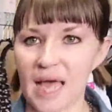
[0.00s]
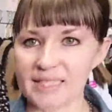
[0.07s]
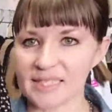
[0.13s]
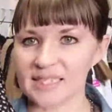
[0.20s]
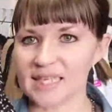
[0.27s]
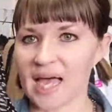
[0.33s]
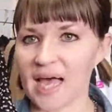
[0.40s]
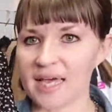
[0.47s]

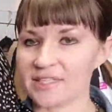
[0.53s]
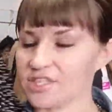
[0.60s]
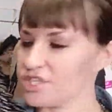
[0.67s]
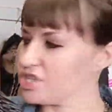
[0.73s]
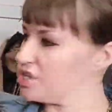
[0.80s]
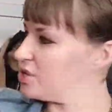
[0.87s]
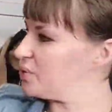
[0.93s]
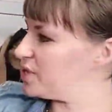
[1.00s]
size
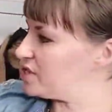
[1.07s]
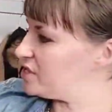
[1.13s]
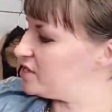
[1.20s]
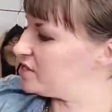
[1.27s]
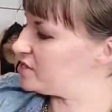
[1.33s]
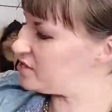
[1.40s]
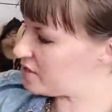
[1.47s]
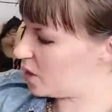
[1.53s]
too, which is
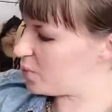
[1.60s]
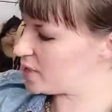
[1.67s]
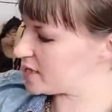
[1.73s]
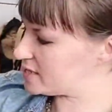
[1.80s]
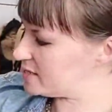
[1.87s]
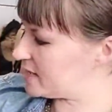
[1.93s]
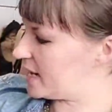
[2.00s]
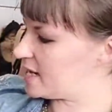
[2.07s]
so
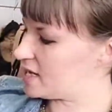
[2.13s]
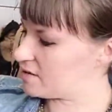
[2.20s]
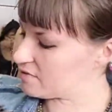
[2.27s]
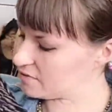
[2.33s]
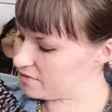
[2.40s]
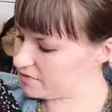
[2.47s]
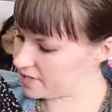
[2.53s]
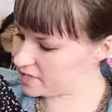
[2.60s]
exciting
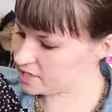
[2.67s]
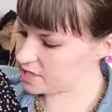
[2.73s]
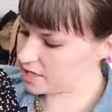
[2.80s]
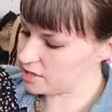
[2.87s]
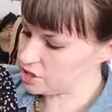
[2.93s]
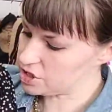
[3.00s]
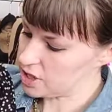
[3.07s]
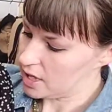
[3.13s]
for
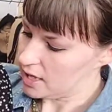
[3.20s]
vintage.